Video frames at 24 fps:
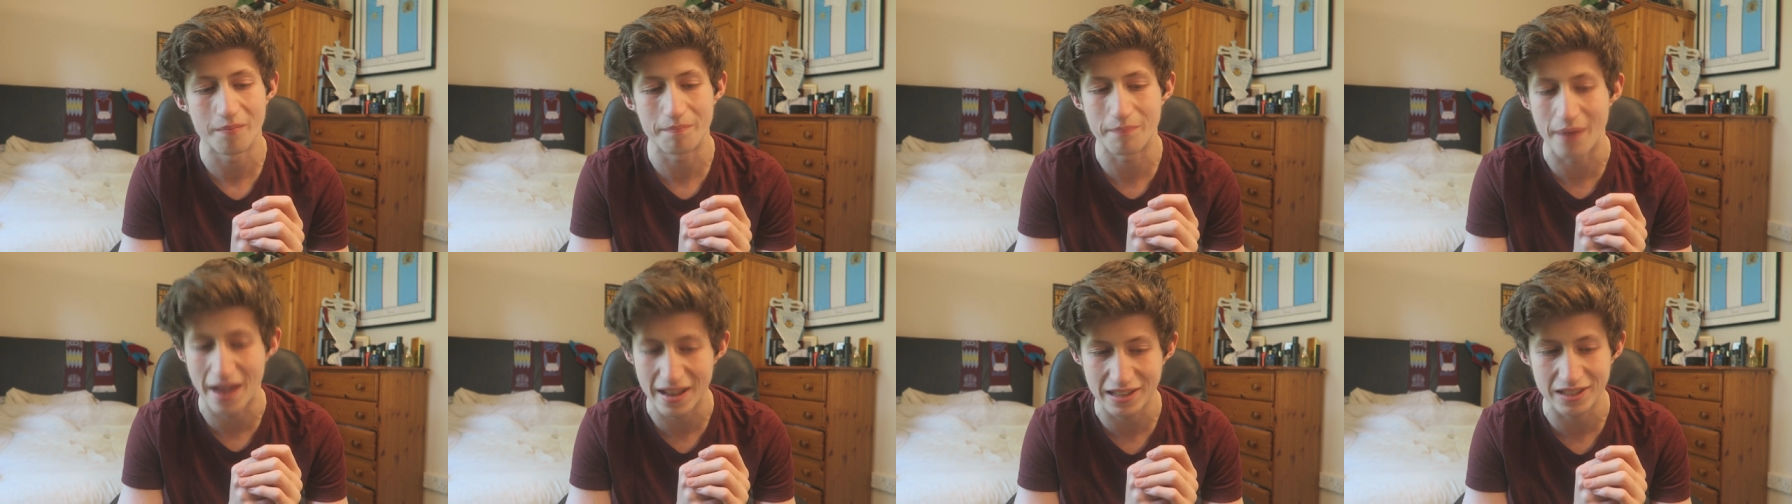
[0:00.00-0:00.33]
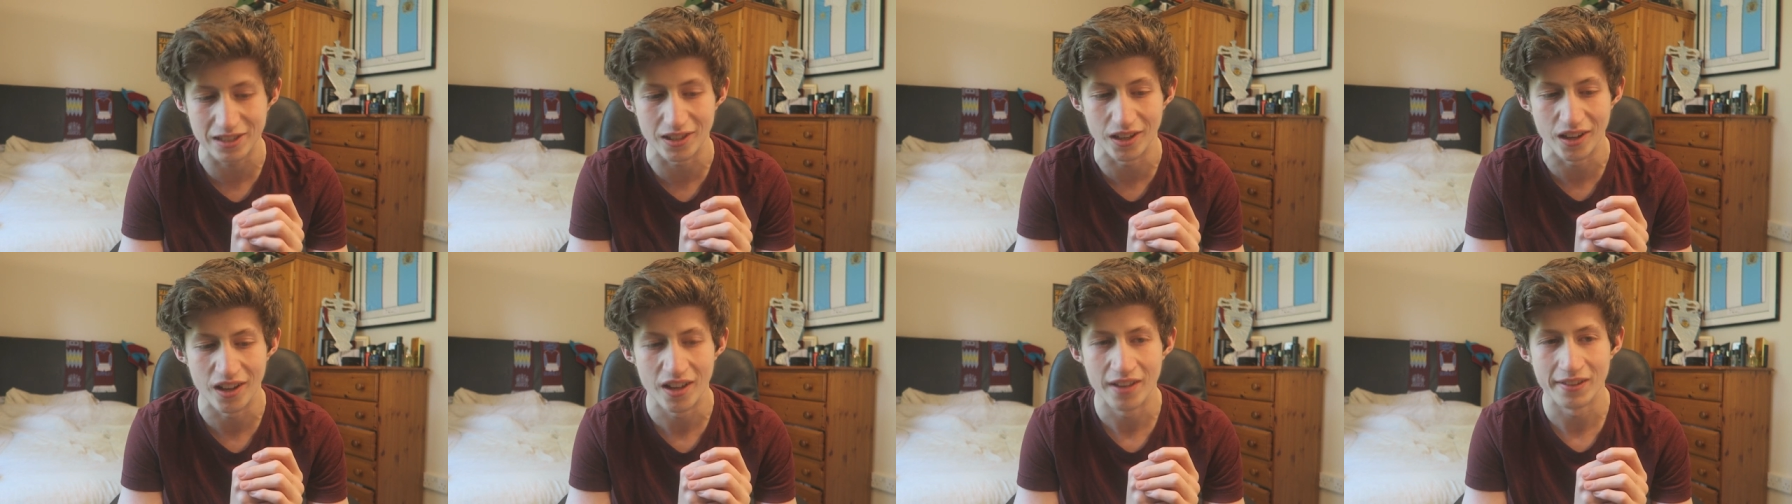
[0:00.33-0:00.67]

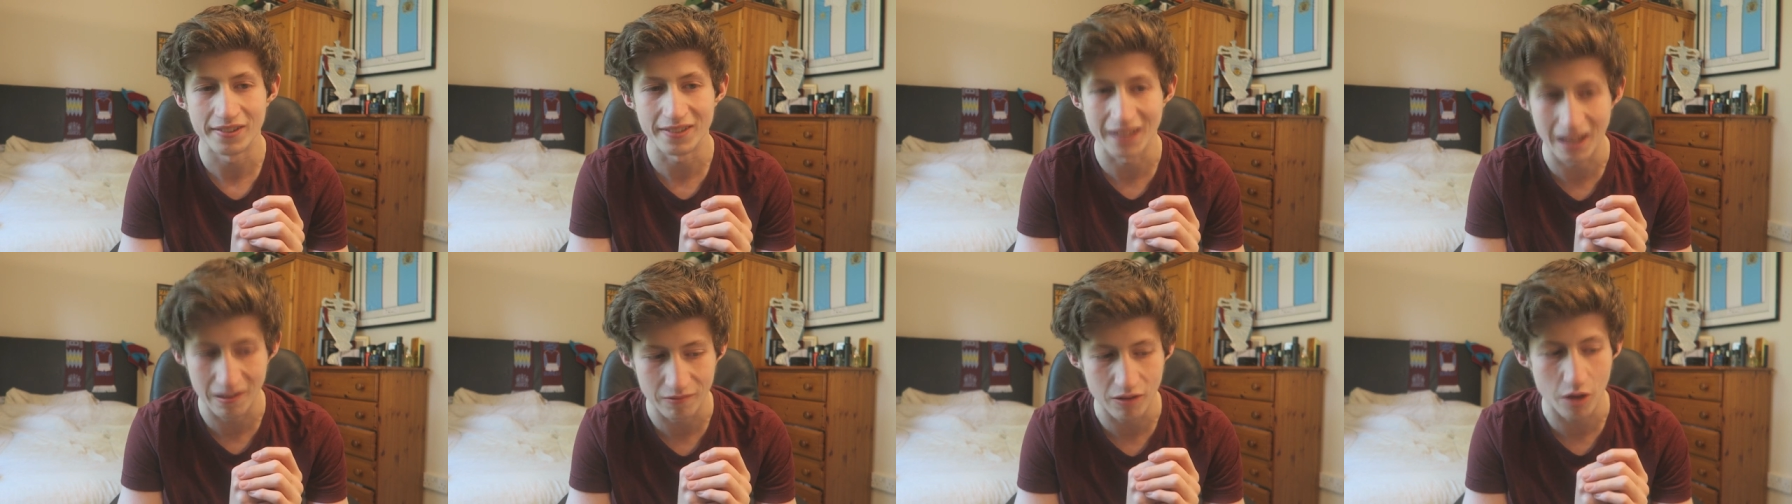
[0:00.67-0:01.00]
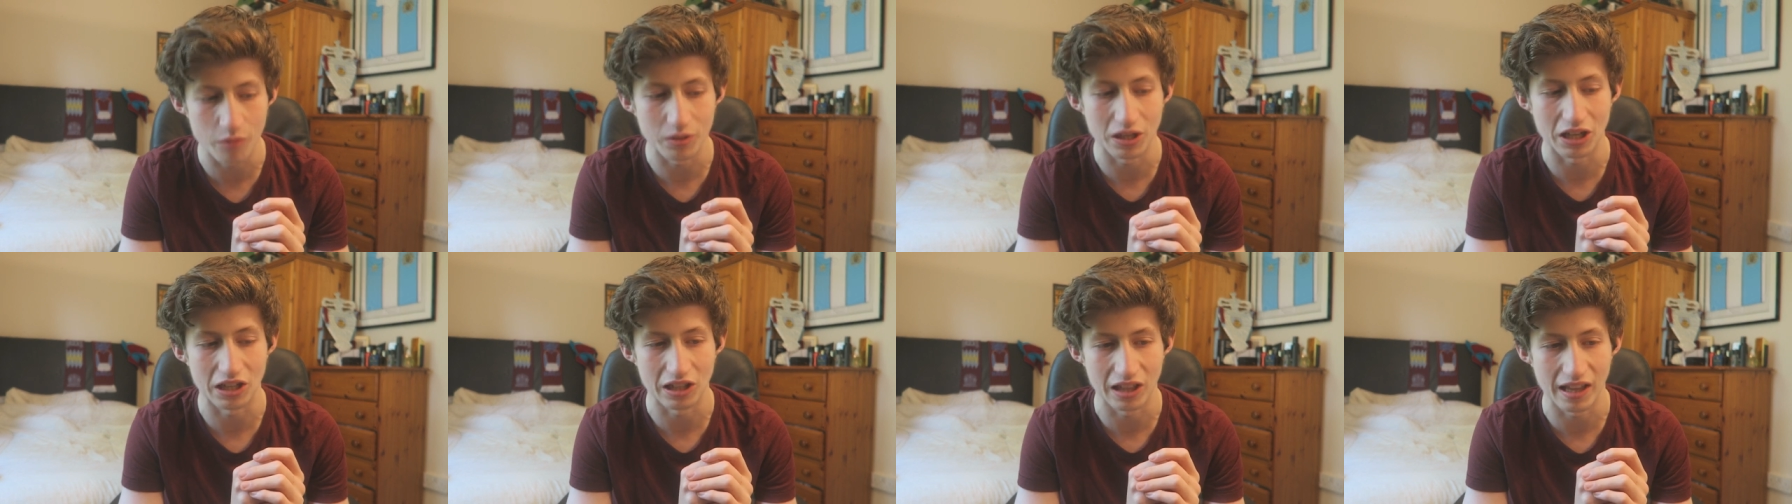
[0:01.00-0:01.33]
better than
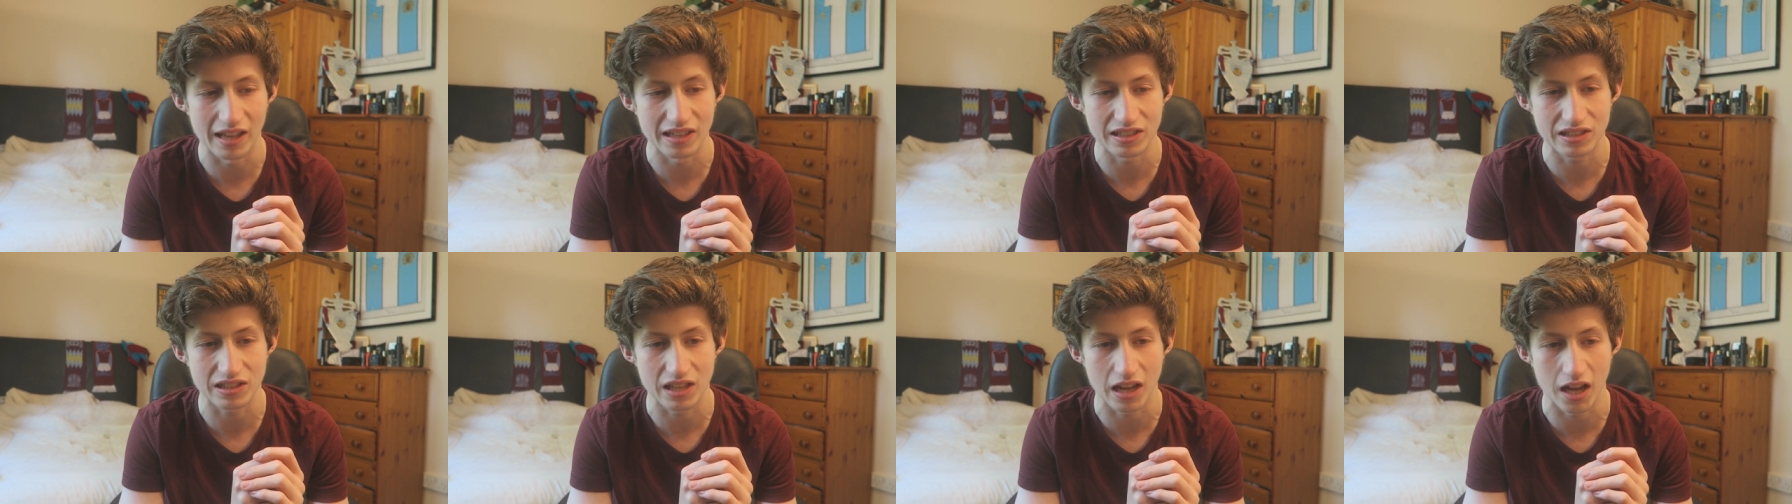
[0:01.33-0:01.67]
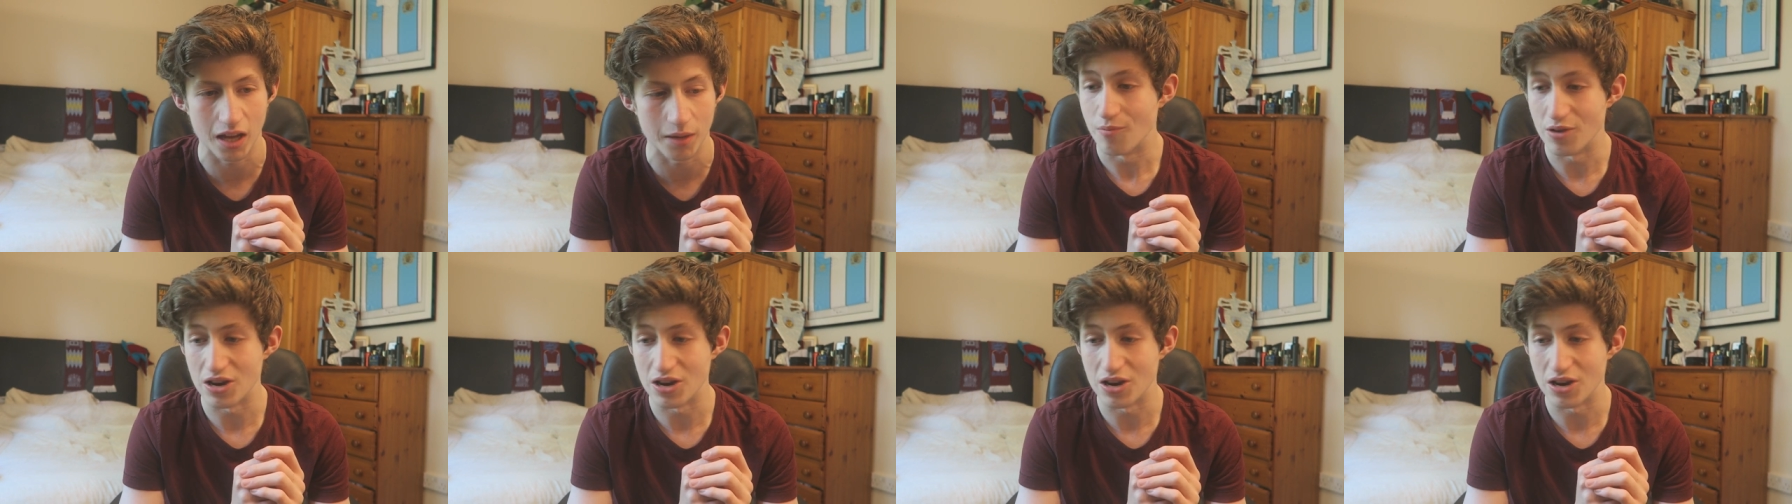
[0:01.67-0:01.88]
what we did last time.